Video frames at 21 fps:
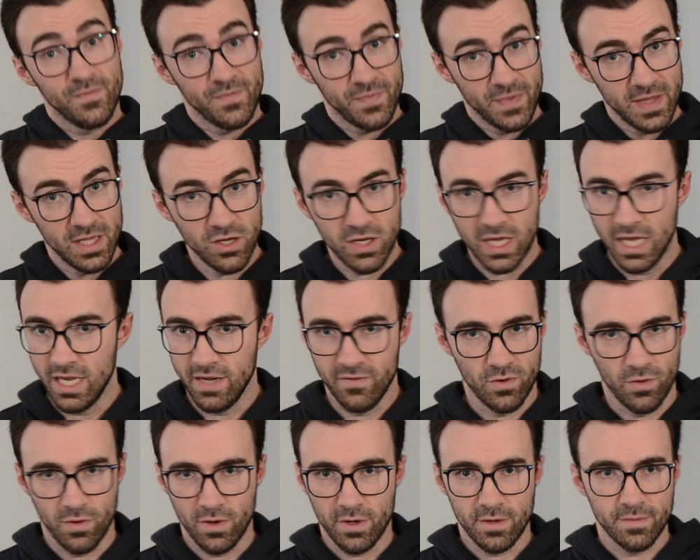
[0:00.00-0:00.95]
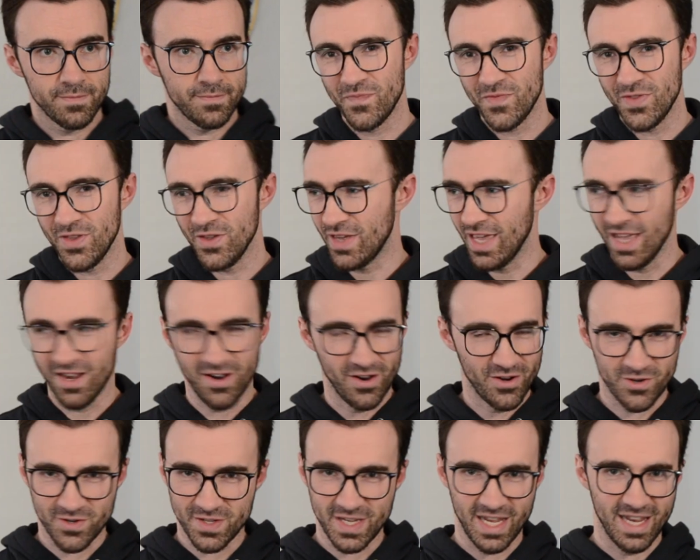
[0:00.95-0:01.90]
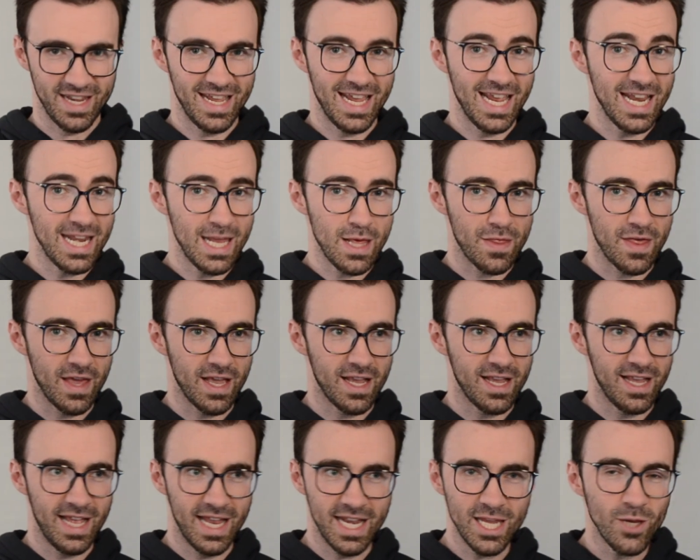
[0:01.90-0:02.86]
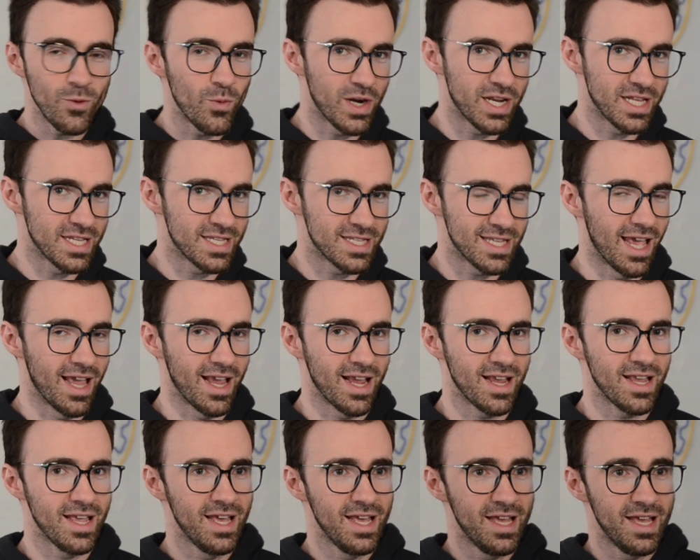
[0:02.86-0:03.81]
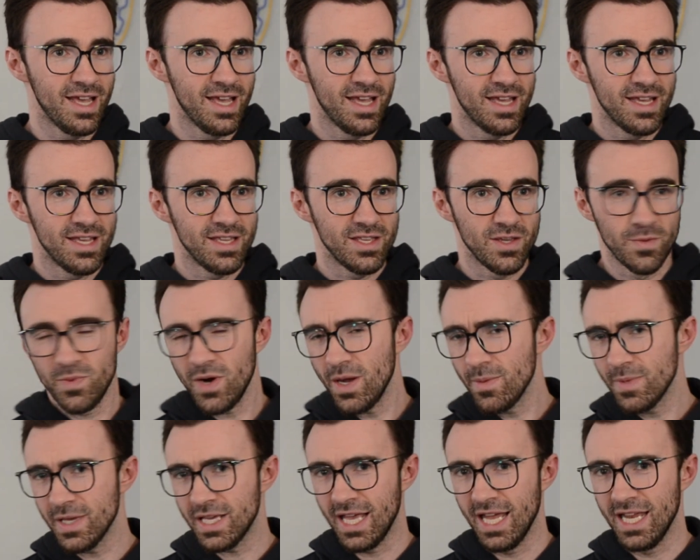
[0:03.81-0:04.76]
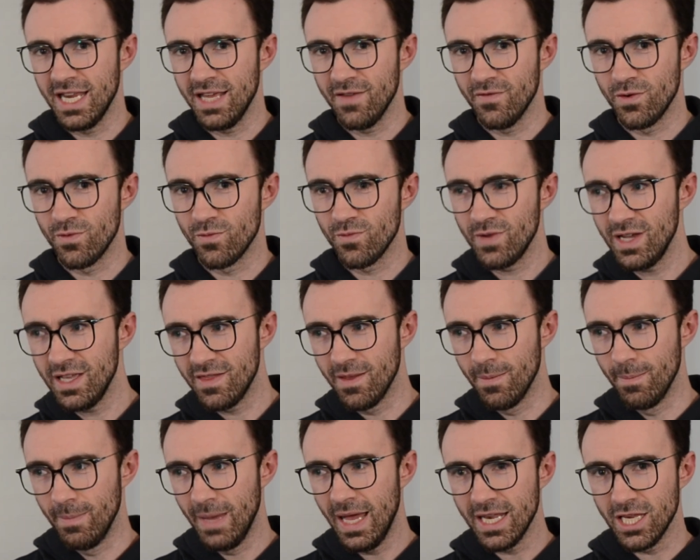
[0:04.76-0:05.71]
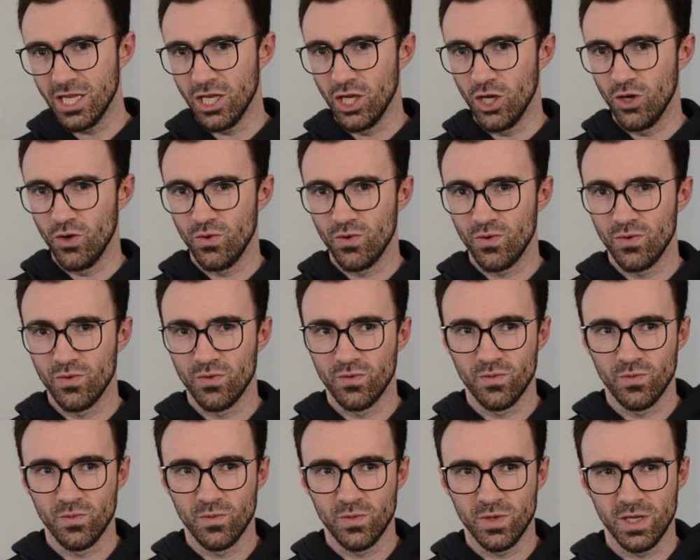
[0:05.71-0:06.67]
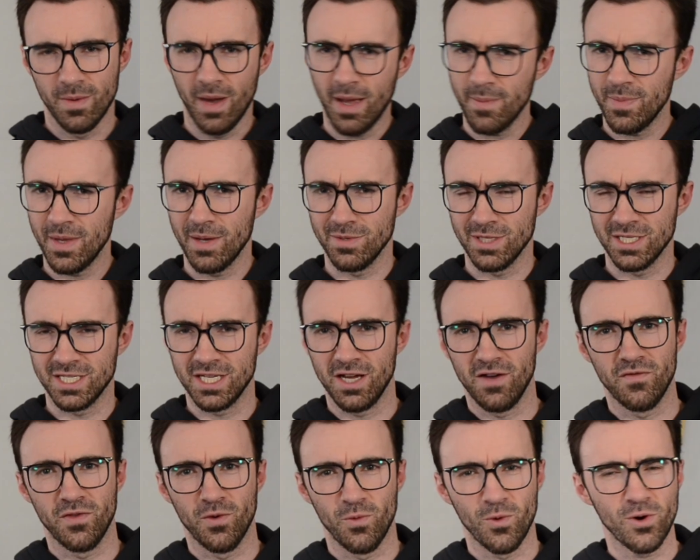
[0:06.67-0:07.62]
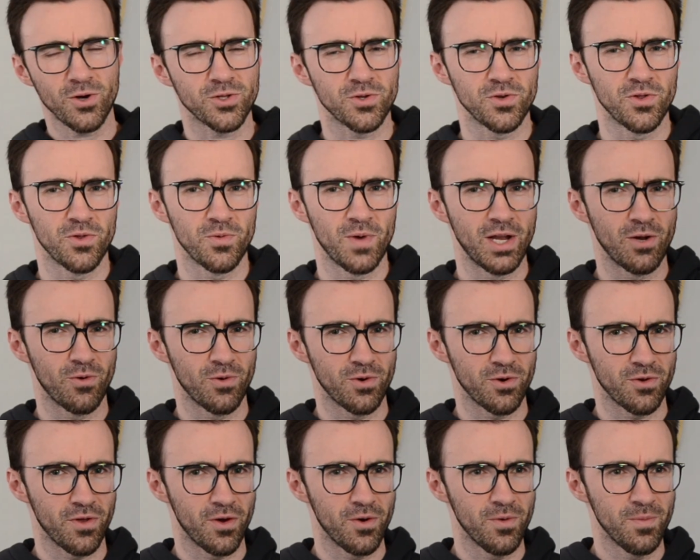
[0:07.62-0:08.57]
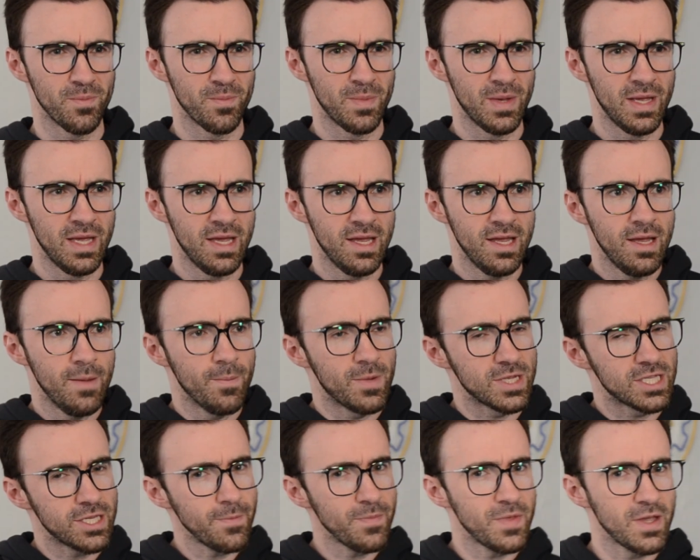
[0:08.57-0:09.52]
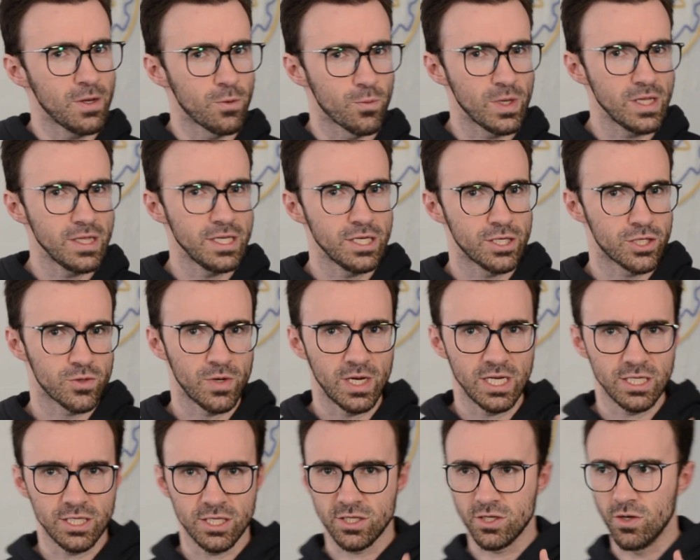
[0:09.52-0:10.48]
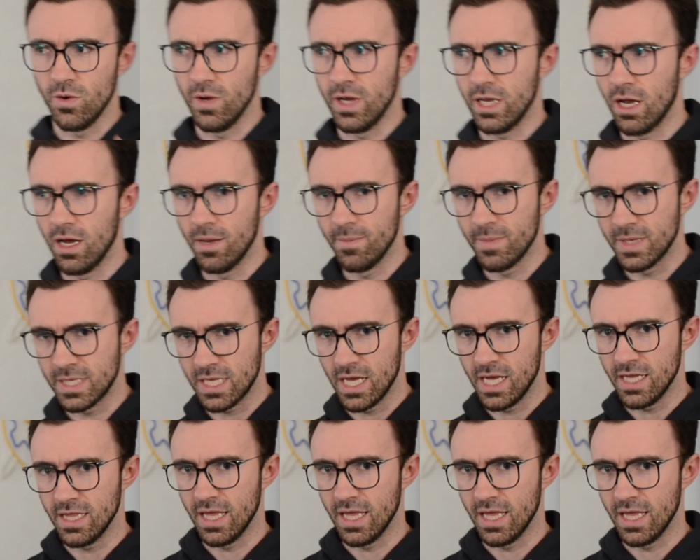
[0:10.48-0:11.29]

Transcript: and you can't even order. You can't understand anything anyone is saying. You probably can't even read the menu. You might be able to tell if the words are in the right order, though. But something really strange is going on beside